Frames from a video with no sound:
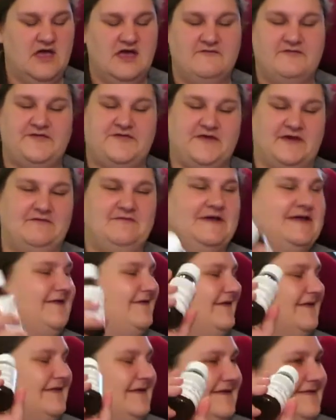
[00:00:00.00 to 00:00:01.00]
But for some
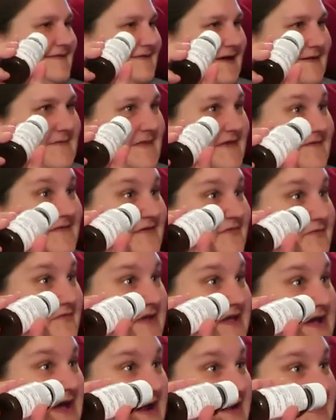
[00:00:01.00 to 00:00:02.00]
reason this time they've given
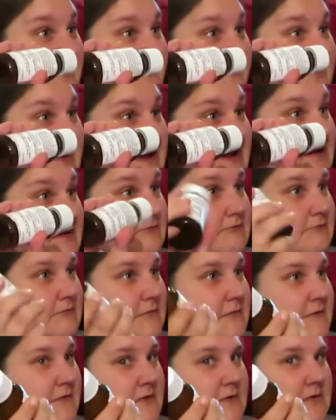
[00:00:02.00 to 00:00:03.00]
me colour free.
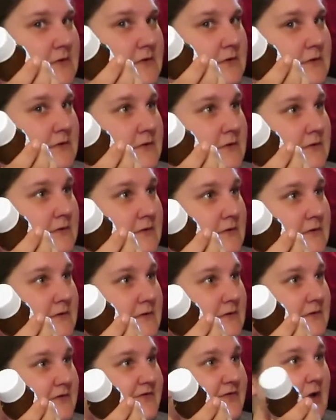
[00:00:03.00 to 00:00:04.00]
Oh, okay.
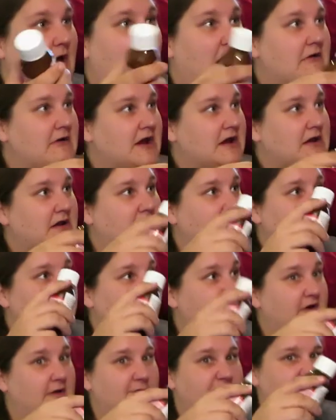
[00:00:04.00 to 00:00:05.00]
So I reckon
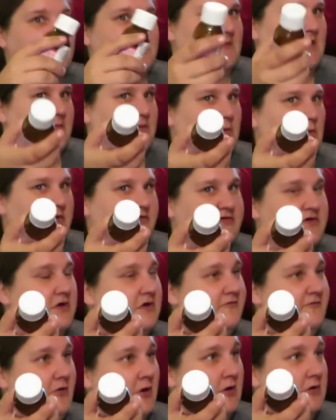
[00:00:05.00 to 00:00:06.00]
the pharmacy may be watching
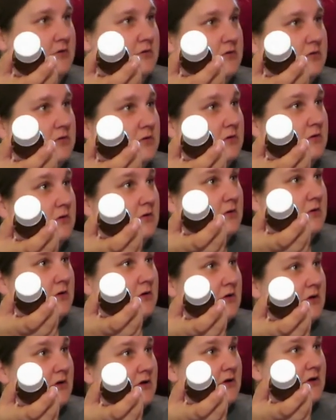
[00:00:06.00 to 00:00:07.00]
our vlogs. Mm.